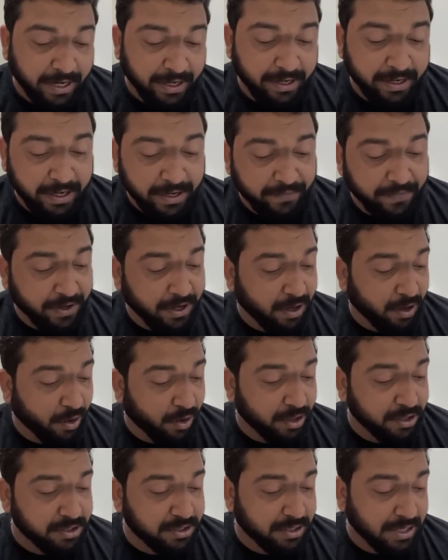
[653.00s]
David
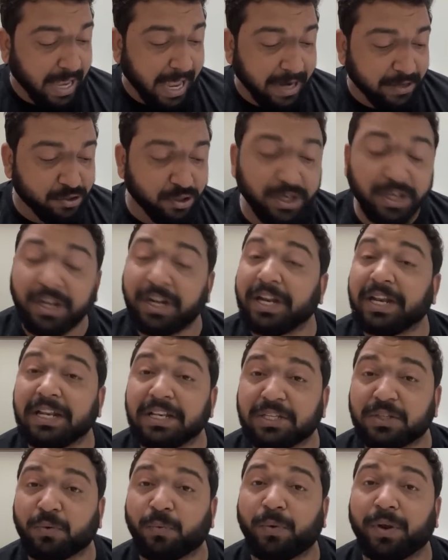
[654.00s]
Lodge actually
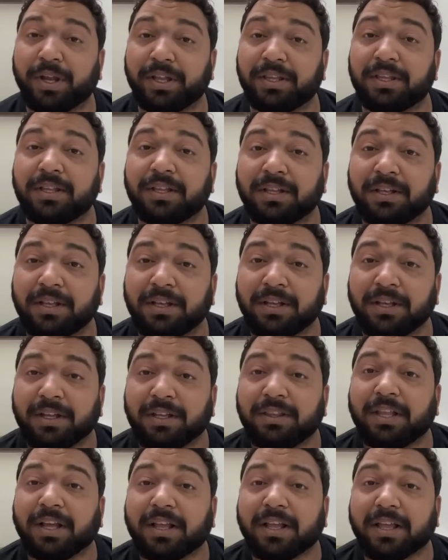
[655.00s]
deals with
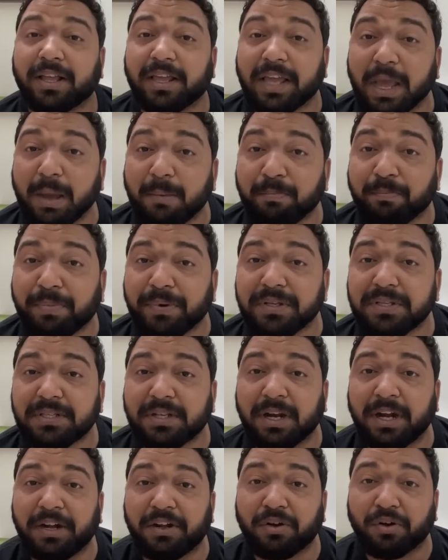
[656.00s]
the
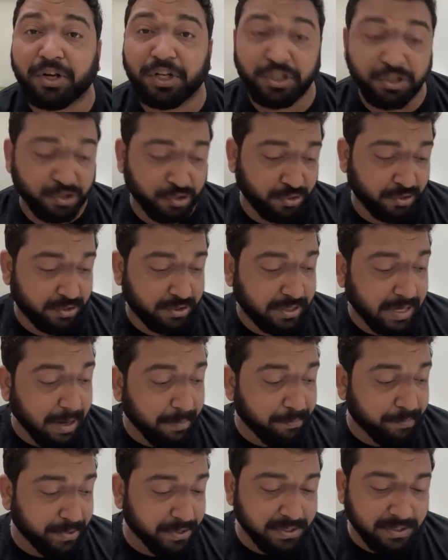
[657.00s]
campus literature,
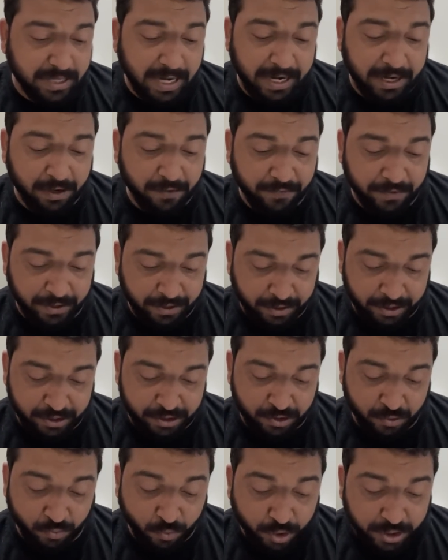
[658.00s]
campus kind of
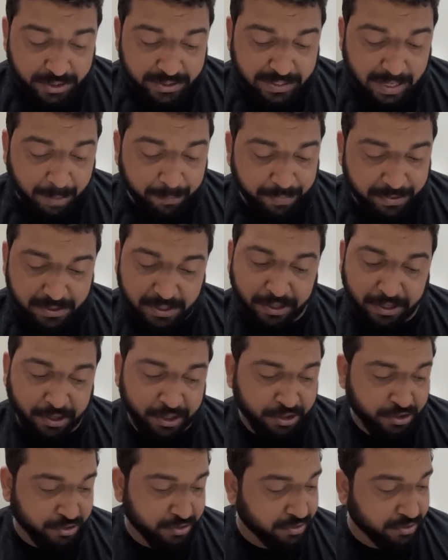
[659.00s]
literature. What is campus
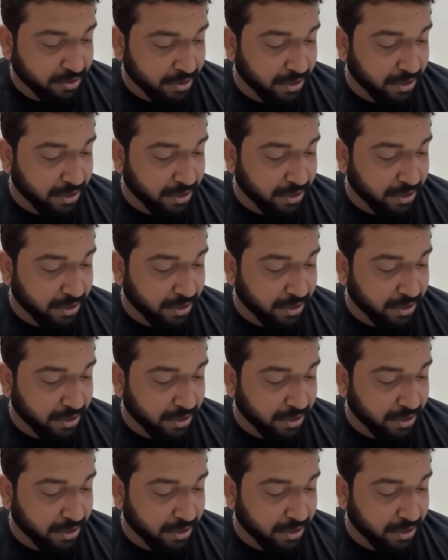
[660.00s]
literature?